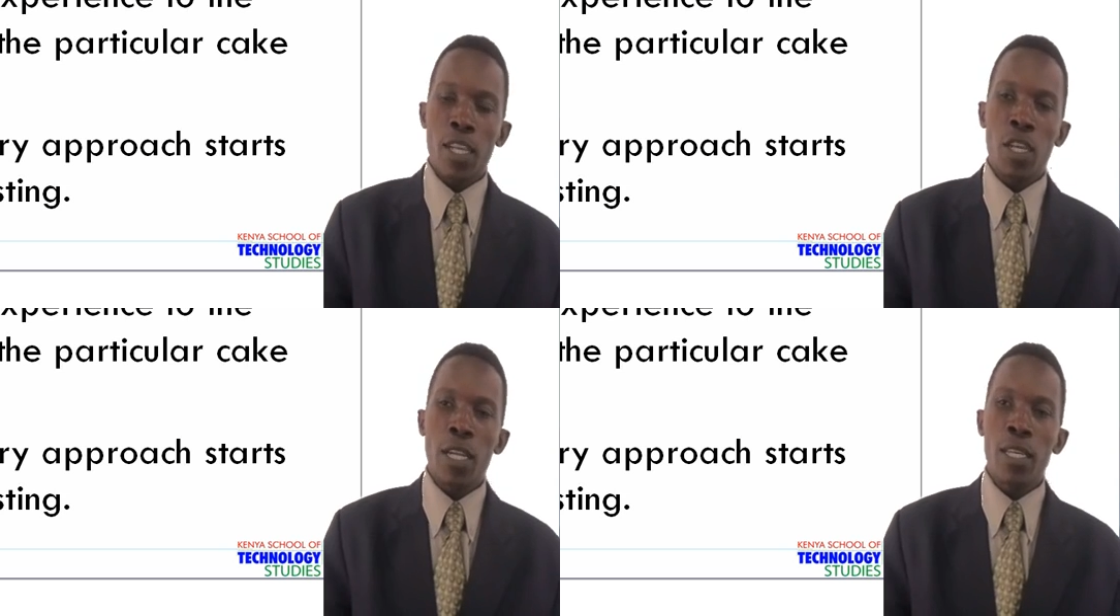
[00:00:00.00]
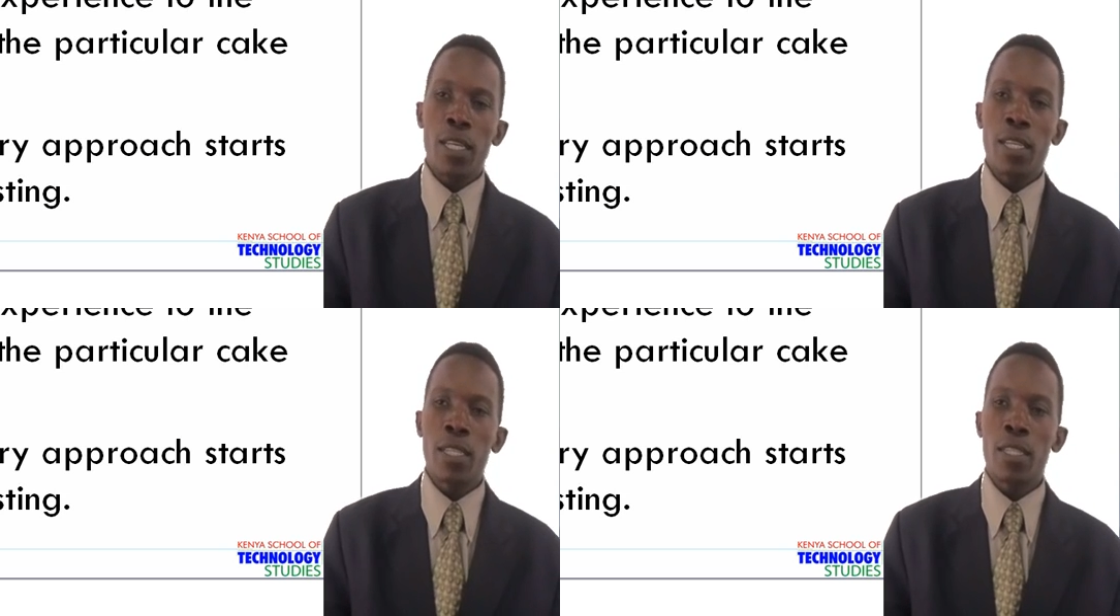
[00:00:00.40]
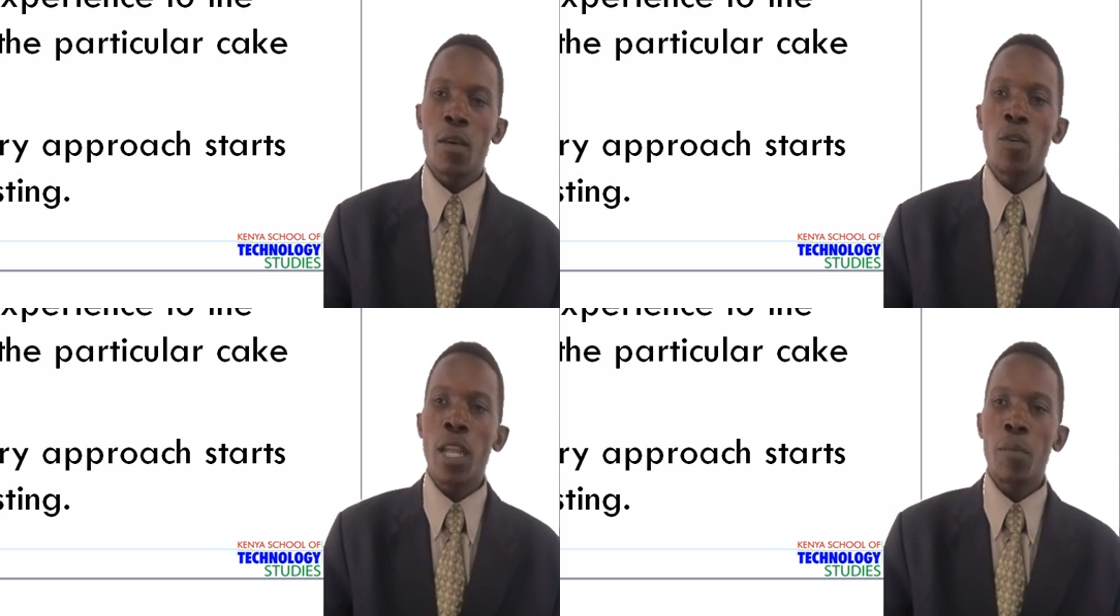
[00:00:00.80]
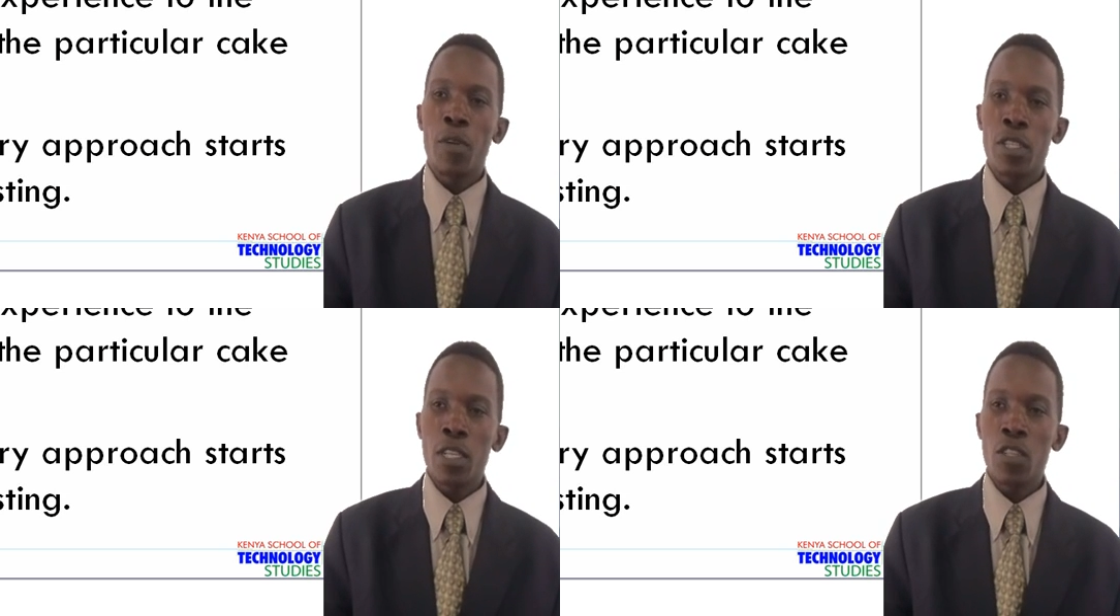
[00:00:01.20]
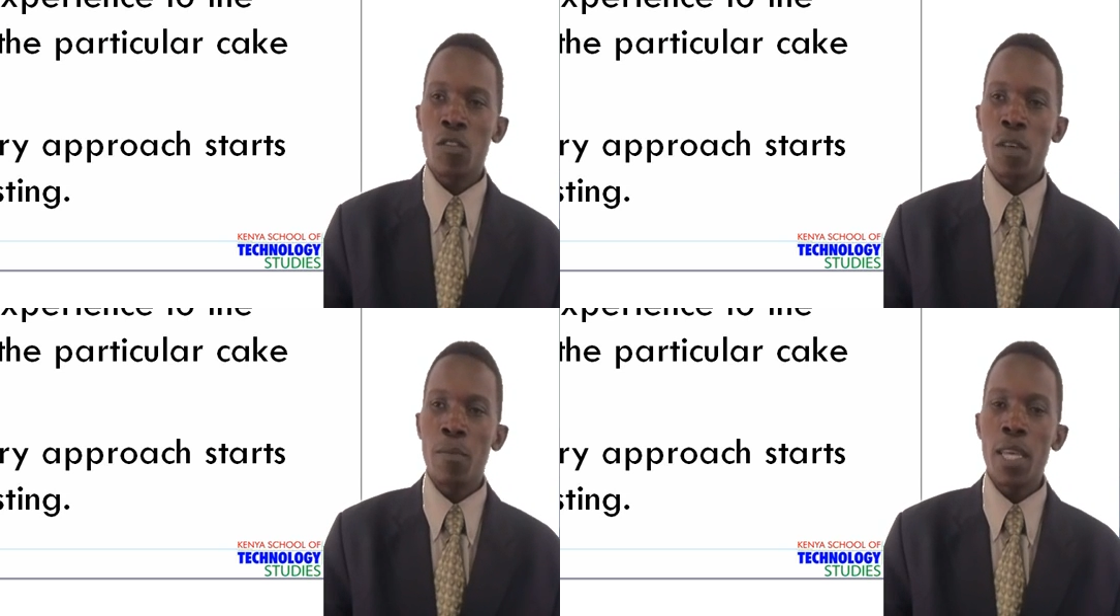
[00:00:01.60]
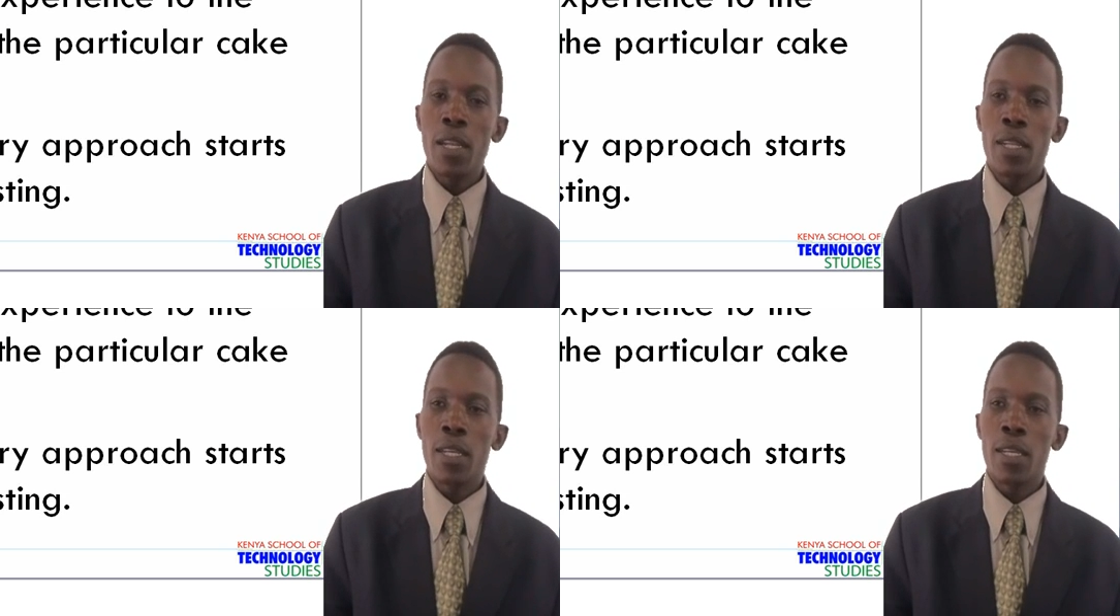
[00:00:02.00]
actually is the whole appreciation of the meal,